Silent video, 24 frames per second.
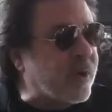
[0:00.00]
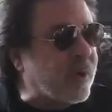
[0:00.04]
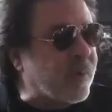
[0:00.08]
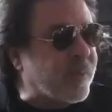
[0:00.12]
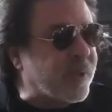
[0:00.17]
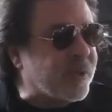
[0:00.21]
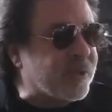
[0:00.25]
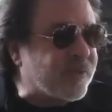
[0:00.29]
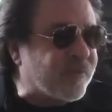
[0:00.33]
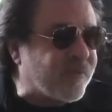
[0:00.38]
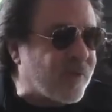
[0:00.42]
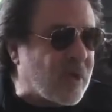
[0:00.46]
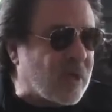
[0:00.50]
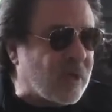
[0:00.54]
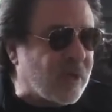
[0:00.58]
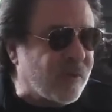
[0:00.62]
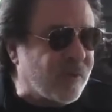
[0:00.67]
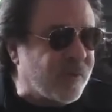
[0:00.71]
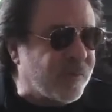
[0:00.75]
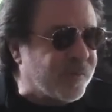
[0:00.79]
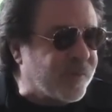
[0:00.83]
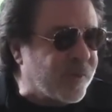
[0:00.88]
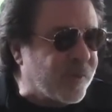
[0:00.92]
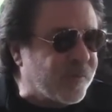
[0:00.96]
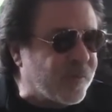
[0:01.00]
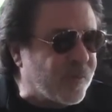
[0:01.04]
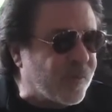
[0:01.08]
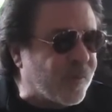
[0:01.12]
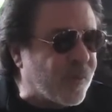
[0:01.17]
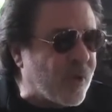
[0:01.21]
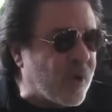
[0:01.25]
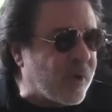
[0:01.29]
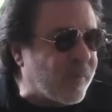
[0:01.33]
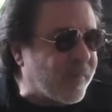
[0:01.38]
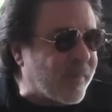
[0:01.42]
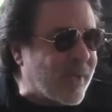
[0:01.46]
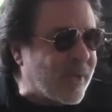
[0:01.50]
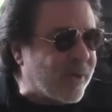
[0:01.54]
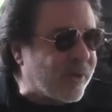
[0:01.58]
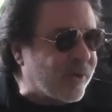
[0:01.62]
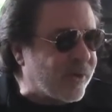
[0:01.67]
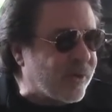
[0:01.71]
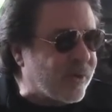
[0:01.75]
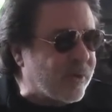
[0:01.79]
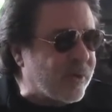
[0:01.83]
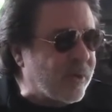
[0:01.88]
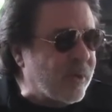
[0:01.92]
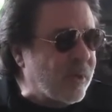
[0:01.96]
and a bunch of Hollywood people brought him out
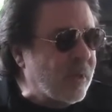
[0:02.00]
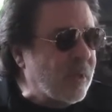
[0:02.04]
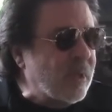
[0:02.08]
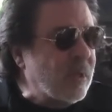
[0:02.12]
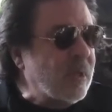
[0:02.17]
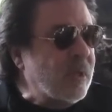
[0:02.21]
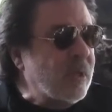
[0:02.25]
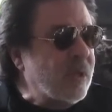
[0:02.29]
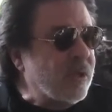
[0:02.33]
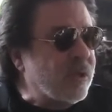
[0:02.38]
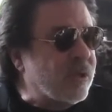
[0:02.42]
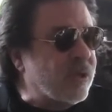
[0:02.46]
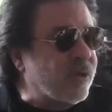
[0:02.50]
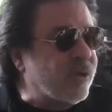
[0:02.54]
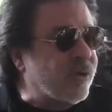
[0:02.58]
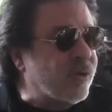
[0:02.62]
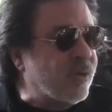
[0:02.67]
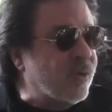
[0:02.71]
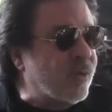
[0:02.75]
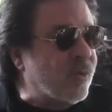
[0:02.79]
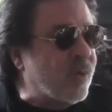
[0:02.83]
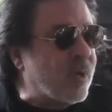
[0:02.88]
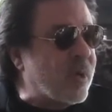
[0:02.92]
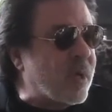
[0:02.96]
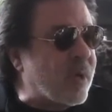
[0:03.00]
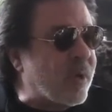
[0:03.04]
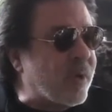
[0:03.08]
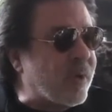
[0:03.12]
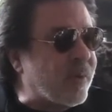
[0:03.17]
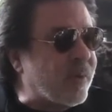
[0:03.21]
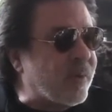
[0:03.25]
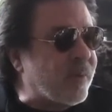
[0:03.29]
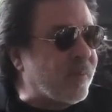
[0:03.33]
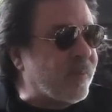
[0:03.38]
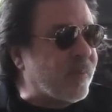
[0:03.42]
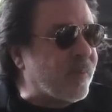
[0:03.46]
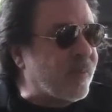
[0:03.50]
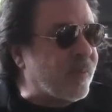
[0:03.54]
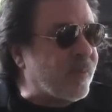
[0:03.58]
here to do uh,